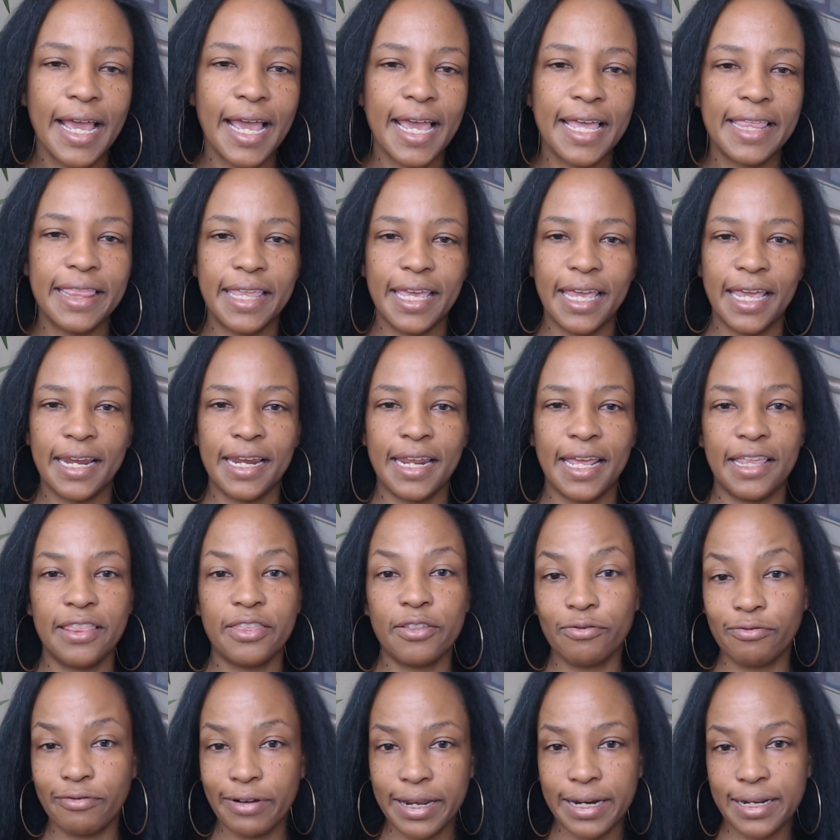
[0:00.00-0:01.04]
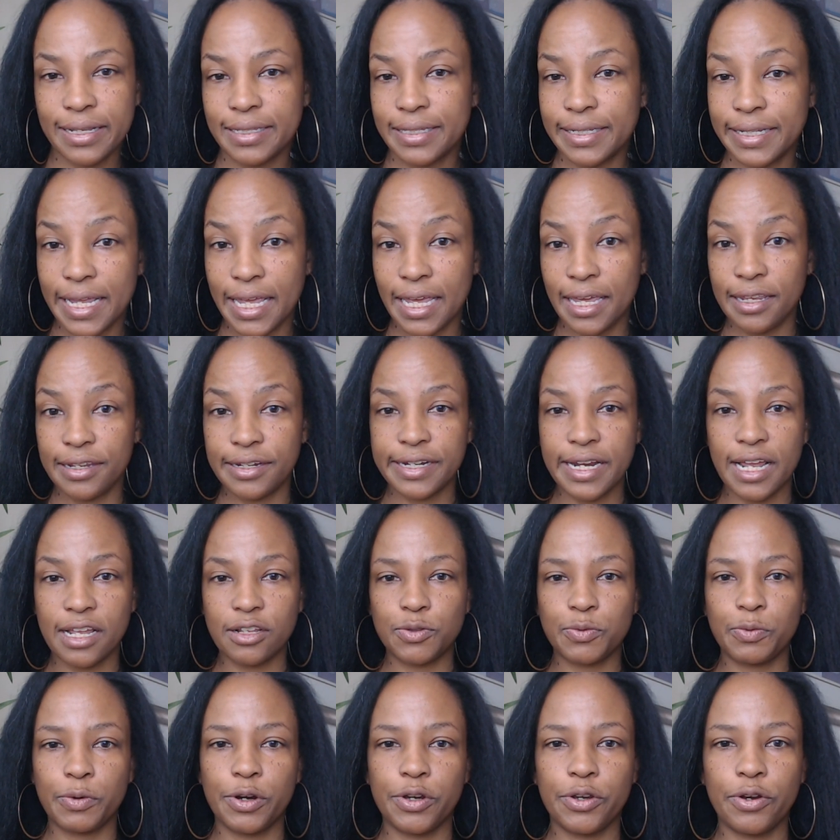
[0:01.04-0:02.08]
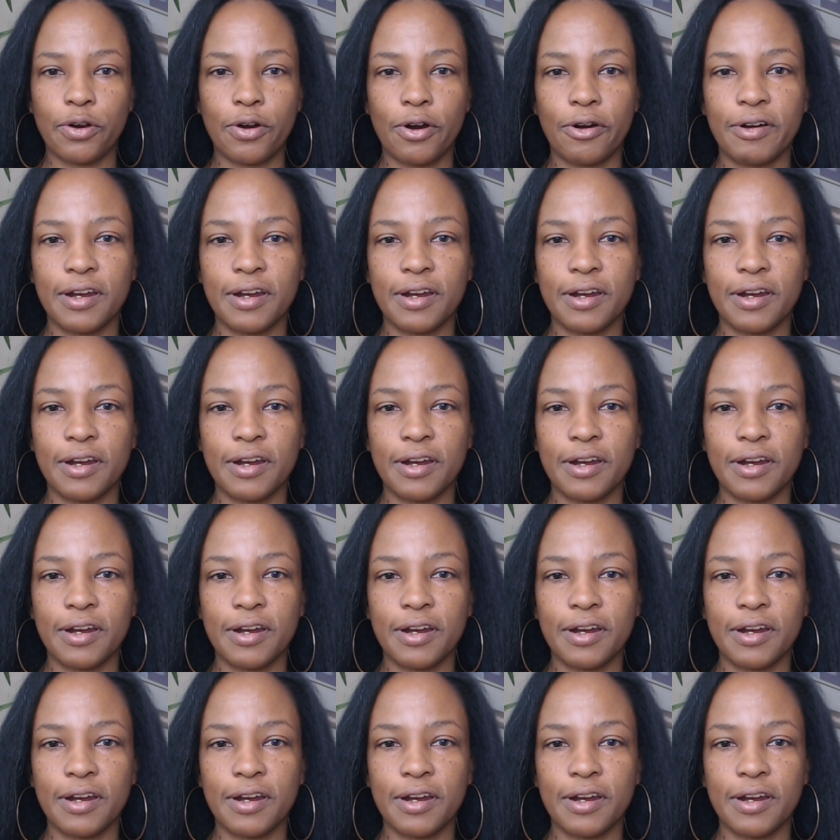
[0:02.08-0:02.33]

And then in the run it stage, that's where you're